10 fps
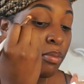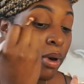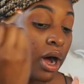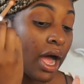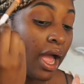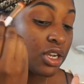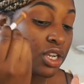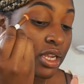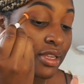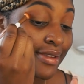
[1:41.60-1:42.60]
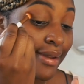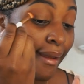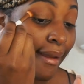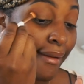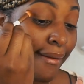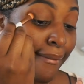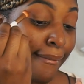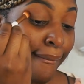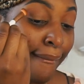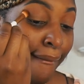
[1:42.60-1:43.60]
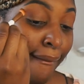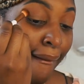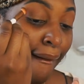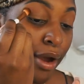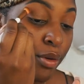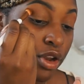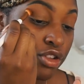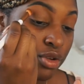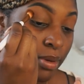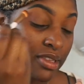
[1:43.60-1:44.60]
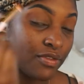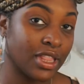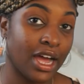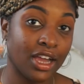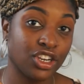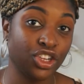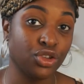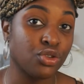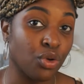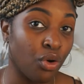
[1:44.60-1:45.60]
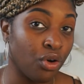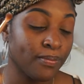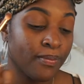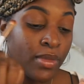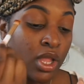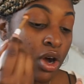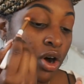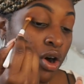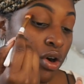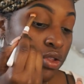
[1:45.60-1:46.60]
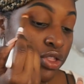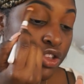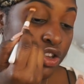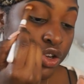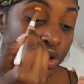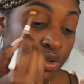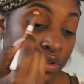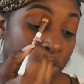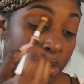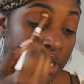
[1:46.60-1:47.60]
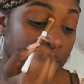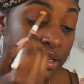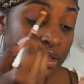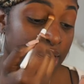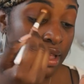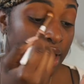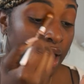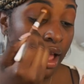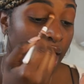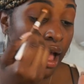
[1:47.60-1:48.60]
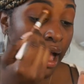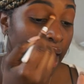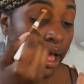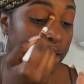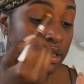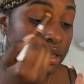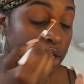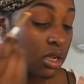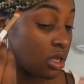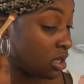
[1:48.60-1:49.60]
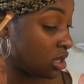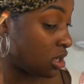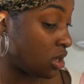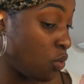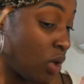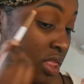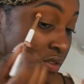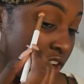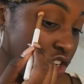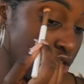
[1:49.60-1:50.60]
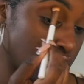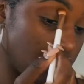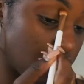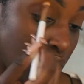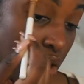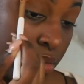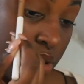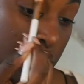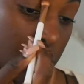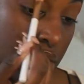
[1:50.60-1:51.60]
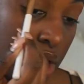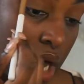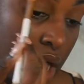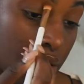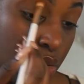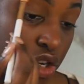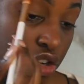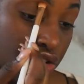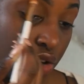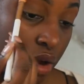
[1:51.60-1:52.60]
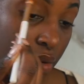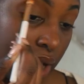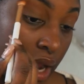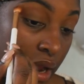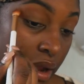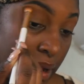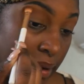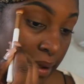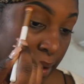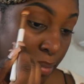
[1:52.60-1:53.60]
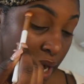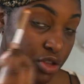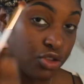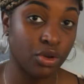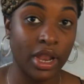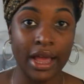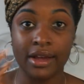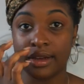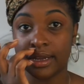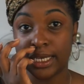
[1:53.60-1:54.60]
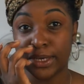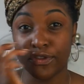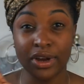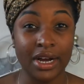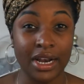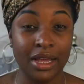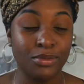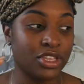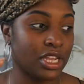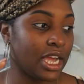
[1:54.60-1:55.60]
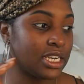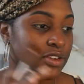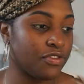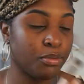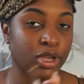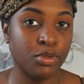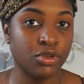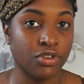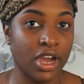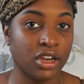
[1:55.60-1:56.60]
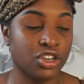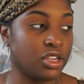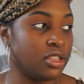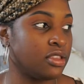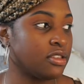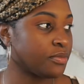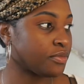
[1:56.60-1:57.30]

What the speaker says: But actually today, I wanted to talk about something that I actually saw on the socials of the medias. And when the fashion show dropped, I didn't watch it straight away, but I saw like different clips and like different people's reactions.